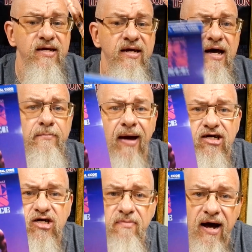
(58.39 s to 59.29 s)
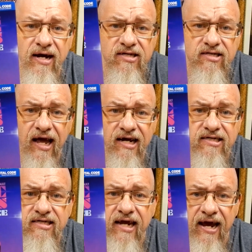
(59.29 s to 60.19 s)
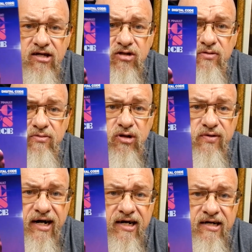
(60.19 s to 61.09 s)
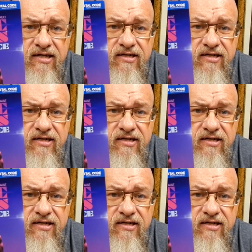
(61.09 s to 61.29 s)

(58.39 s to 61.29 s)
Uh, Magic Mike's Last Dance on Blu-ray.